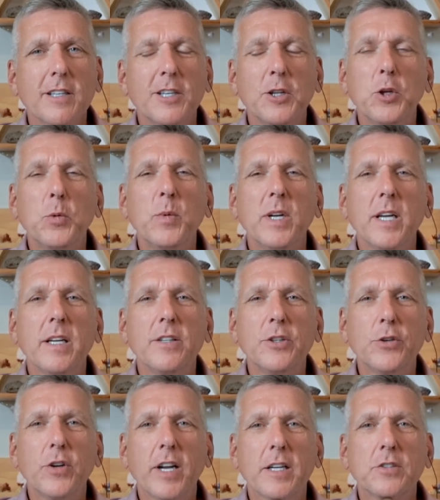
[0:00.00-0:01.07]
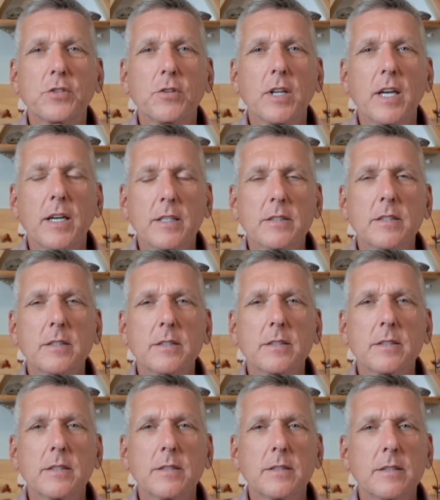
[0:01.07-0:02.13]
Illuminate Your Natural Essence.